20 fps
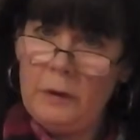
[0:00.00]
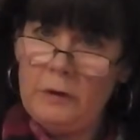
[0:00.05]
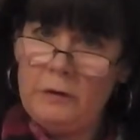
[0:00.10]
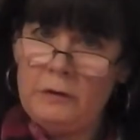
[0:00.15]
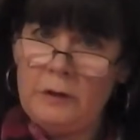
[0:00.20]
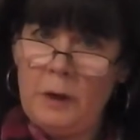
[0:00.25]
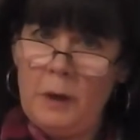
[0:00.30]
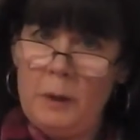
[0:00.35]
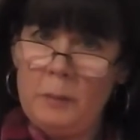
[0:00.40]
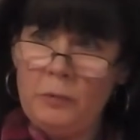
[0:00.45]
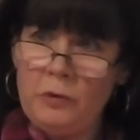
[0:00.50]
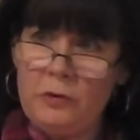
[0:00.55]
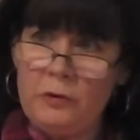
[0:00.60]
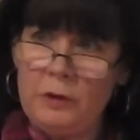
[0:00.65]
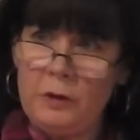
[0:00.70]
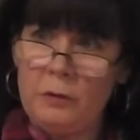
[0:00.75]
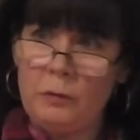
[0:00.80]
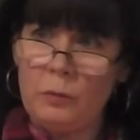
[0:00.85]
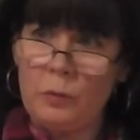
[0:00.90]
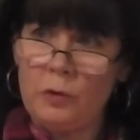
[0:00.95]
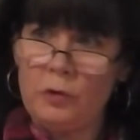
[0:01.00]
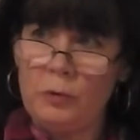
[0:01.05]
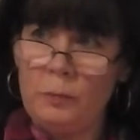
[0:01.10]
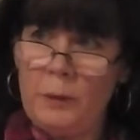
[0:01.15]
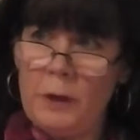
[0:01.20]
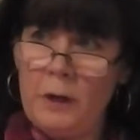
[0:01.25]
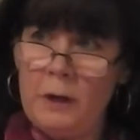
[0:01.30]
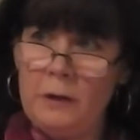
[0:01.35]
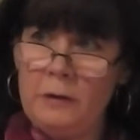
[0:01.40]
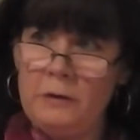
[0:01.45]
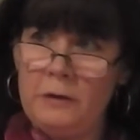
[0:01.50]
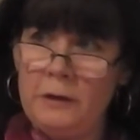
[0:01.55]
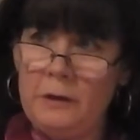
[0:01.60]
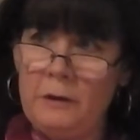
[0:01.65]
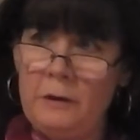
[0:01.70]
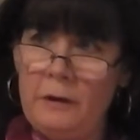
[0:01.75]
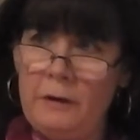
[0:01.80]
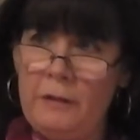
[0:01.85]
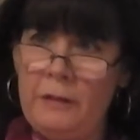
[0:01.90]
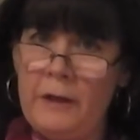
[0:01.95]
Thompson
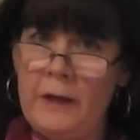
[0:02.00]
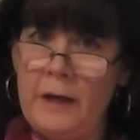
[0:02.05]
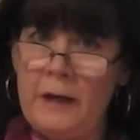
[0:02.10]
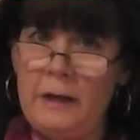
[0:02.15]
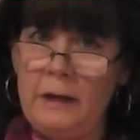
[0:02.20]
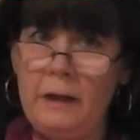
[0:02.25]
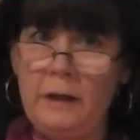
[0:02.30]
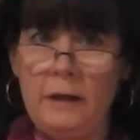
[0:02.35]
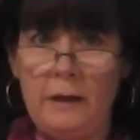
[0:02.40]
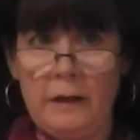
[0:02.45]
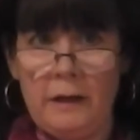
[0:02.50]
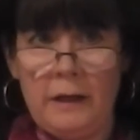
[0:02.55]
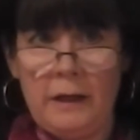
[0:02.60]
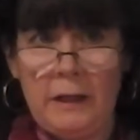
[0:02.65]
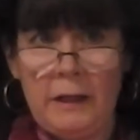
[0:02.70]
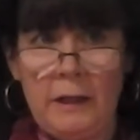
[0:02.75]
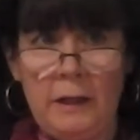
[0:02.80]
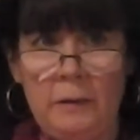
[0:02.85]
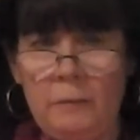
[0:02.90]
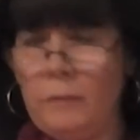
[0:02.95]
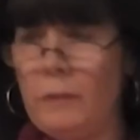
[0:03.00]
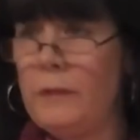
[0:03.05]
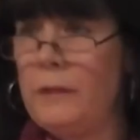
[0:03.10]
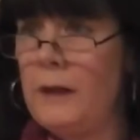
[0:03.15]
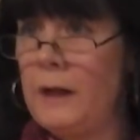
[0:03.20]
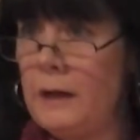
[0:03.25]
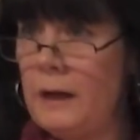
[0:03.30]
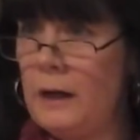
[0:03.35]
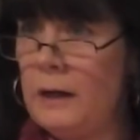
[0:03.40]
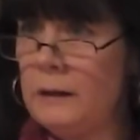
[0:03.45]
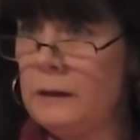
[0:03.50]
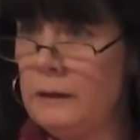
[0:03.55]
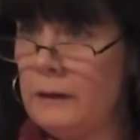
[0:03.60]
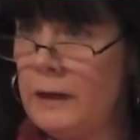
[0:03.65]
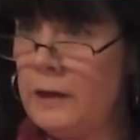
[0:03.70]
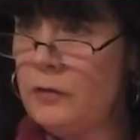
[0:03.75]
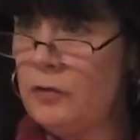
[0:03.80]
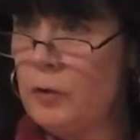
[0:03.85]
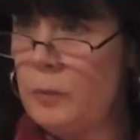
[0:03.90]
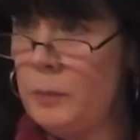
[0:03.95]
responded that
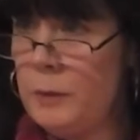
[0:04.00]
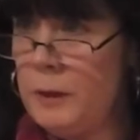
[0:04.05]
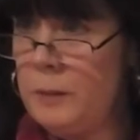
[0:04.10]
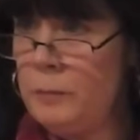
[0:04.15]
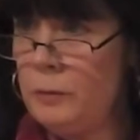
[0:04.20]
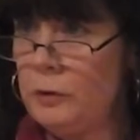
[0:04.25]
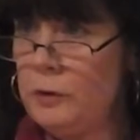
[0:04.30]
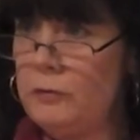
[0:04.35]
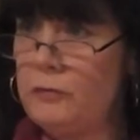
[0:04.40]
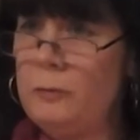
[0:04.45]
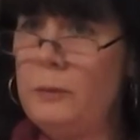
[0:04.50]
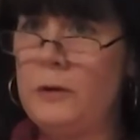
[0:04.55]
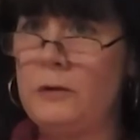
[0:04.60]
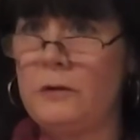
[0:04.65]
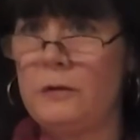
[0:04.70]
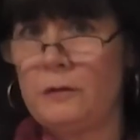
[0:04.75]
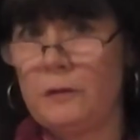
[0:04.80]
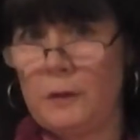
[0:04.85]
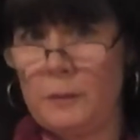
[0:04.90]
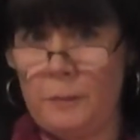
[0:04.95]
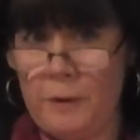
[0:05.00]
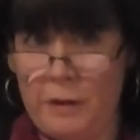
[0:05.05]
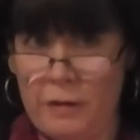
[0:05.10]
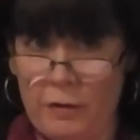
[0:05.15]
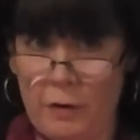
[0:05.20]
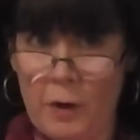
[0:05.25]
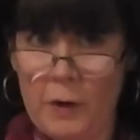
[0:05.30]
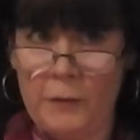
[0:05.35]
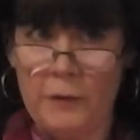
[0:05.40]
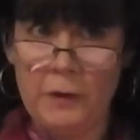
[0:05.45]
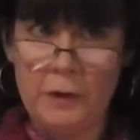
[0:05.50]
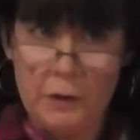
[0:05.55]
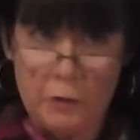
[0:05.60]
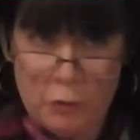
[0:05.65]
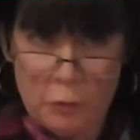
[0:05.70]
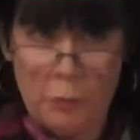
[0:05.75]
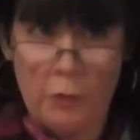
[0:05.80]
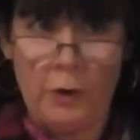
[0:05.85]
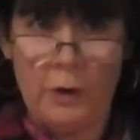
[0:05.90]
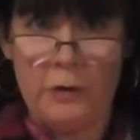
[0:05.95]
unless the people of Mississippi thought that
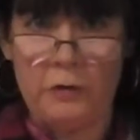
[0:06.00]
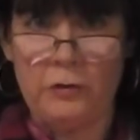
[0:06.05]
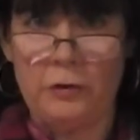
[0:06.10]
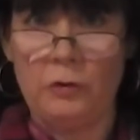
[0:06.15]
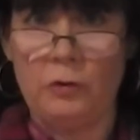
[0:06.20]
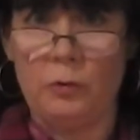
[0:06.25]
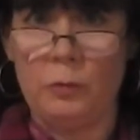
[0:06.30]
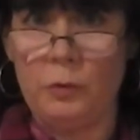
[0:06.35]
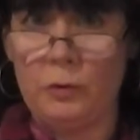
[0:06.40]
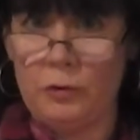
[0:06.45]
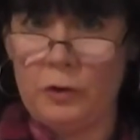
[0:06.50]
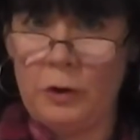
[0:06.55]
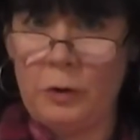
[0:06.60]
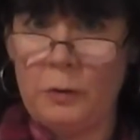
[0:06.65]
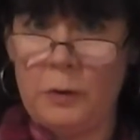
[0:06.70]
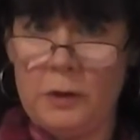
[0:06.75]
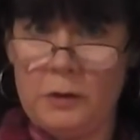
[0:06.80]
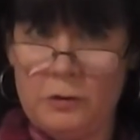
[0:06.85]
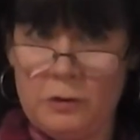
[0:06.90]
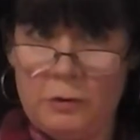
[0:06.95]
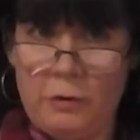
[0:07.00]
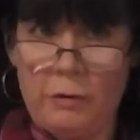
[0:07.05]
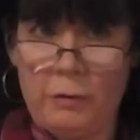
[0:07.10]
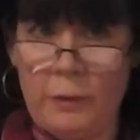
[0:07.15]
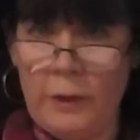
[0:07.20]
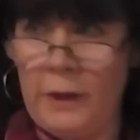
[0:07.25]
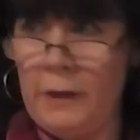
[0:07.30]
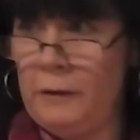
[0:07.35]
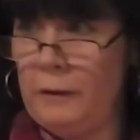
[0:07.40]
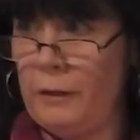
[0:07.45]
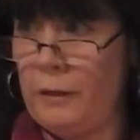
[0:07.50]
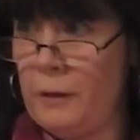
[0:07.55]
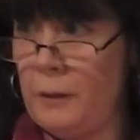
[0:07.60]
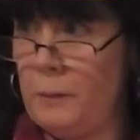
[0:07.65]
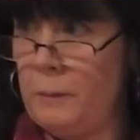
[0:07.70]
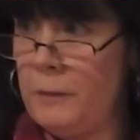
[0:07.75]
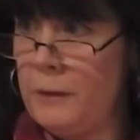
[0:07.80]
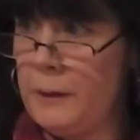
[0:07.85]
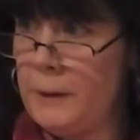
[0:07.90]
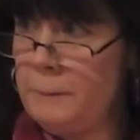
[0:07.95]
his presence was going to threaten
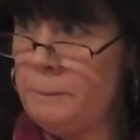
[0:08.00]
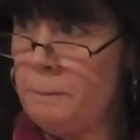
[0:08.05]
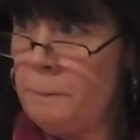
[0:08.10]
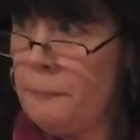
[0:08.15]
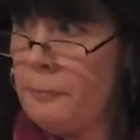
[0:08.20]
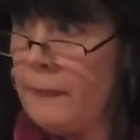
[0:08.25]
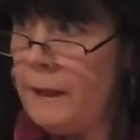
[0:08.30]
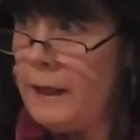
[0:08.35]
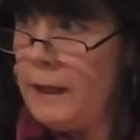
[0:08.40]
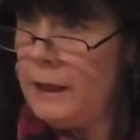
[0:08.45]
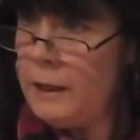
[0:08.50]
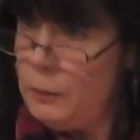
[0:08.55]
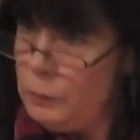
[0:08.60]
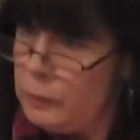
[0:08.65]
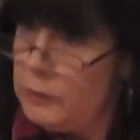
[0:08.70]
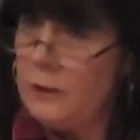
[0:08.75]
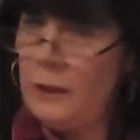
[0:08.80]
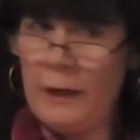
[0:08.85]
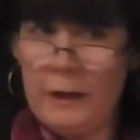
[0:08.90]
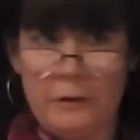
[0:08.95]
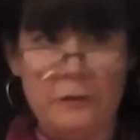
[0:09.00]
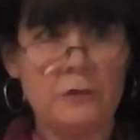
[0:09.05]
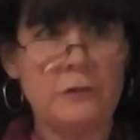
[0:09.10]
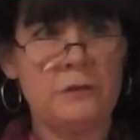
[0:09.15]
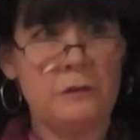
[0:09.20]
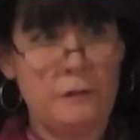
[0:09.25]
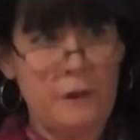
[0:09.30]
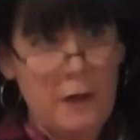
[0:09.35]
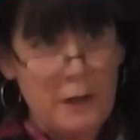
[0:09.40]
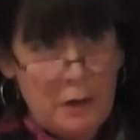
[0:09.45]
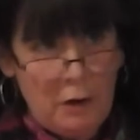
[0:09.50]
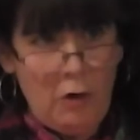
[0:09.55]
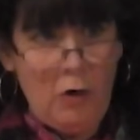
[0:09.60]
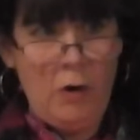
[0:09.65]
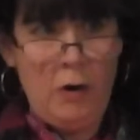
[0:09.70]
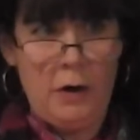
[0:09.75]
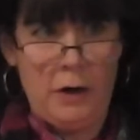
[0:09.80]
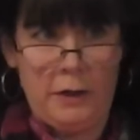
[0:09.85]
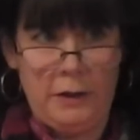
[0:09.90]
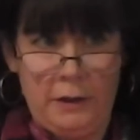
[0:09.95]
them, that he would like to stay
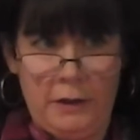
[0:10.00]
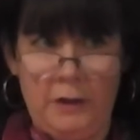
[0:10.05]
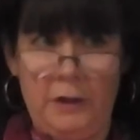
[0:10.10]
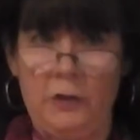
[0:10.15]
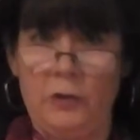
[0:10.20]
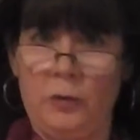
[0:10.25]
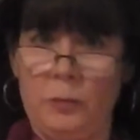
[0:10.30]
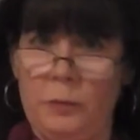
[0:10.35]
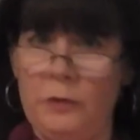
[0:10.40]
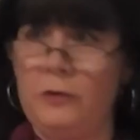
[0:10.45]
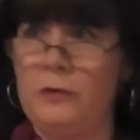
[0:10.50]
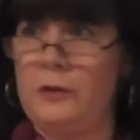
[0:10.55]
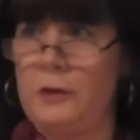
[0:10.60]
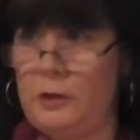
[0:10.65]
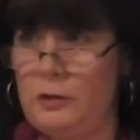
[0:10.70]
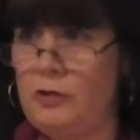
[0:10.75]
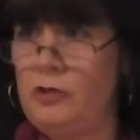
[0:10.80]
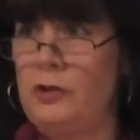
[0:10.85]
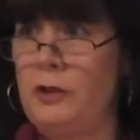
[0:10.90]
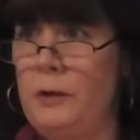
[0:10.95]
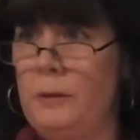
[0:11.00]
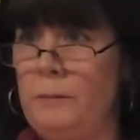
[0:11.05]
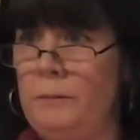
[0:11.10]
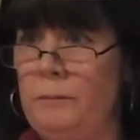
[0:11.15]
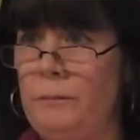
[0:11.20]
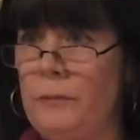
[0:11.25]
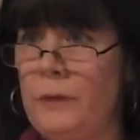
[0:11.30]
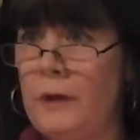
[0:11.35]
on in his position.